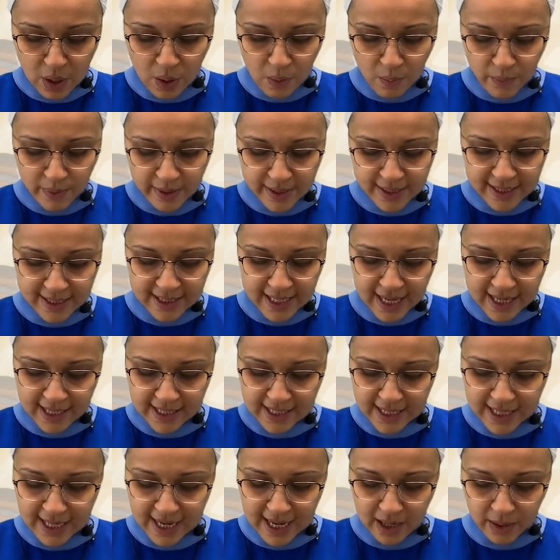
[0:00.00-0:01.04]
were
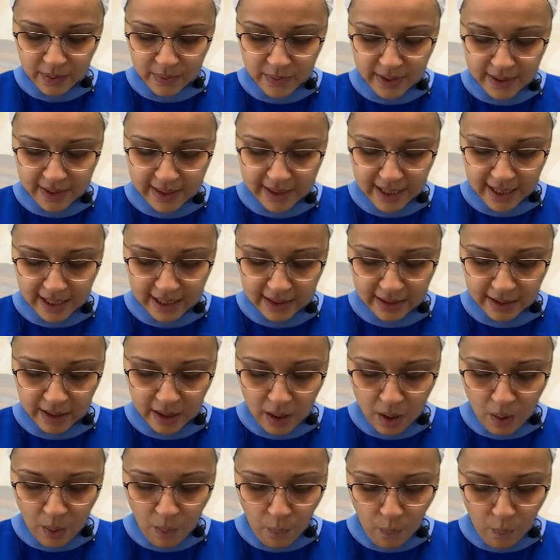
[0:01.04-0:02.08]
standing outside,
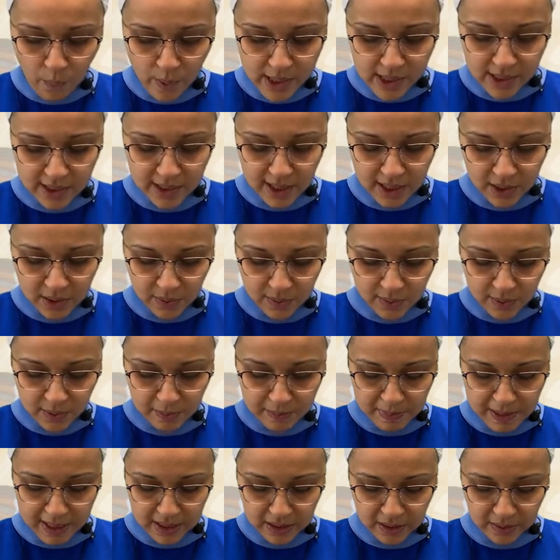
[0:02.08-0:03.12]
wanting to
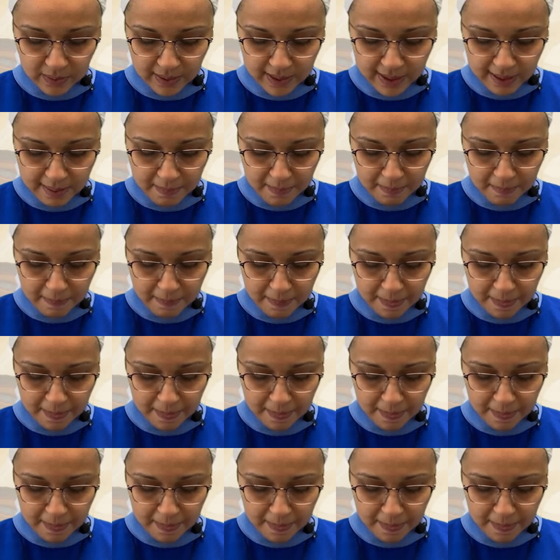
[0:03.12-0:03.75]
speak to him.